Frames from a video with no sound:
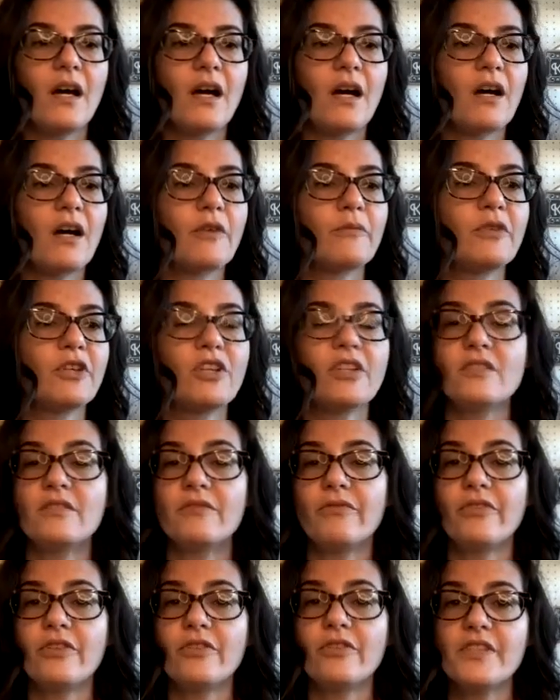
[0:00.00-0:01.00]
You can
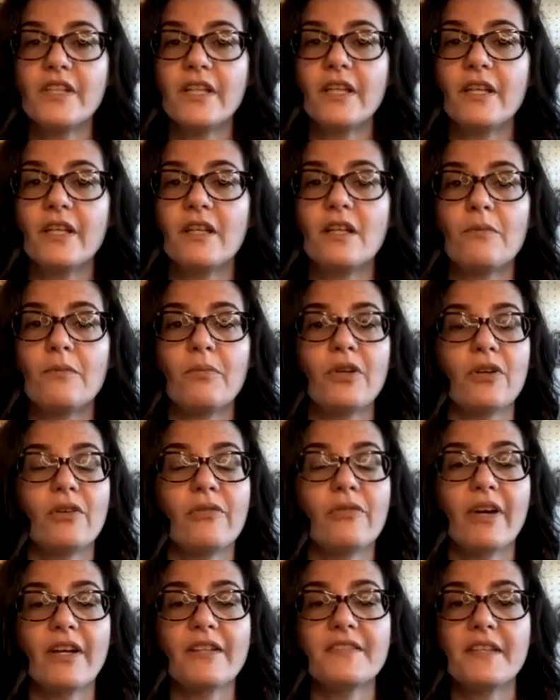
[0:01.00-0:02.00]
diffuse it, it
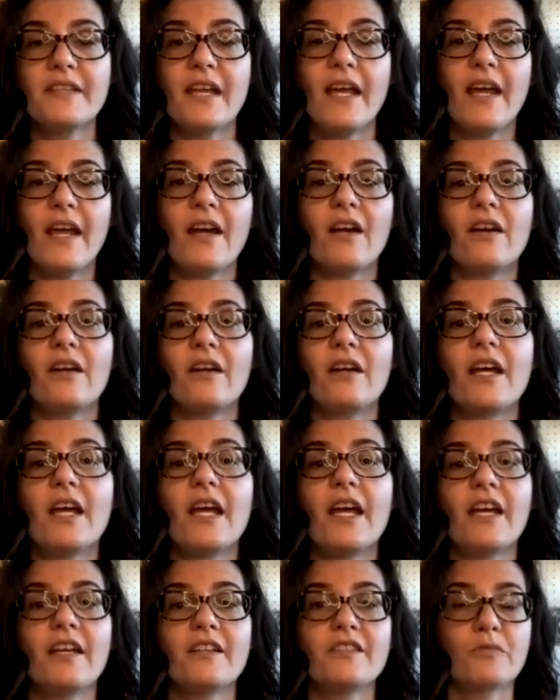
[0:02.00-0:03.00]
purifies the air,
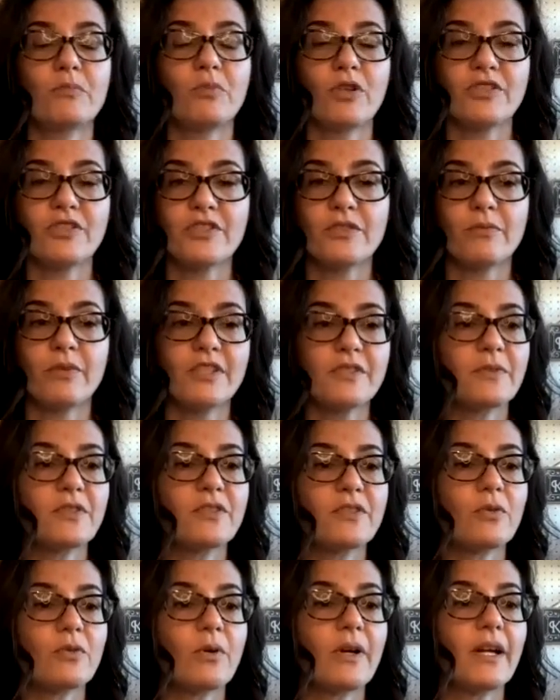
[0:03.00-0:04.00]
it supports the
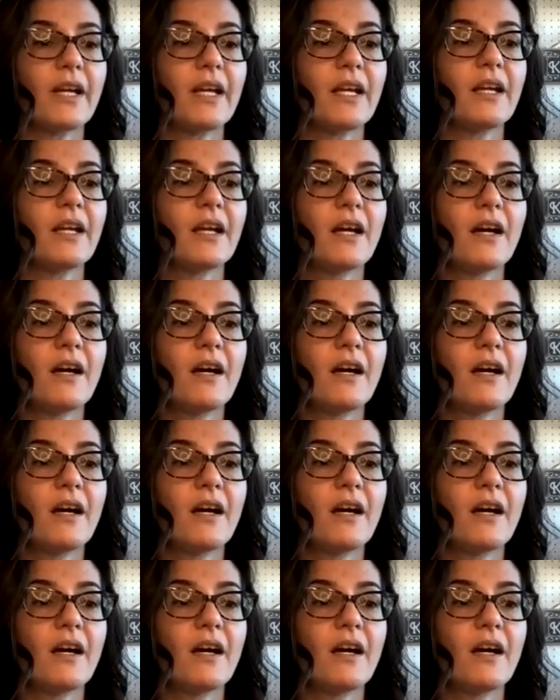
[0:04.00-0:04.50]
respiratory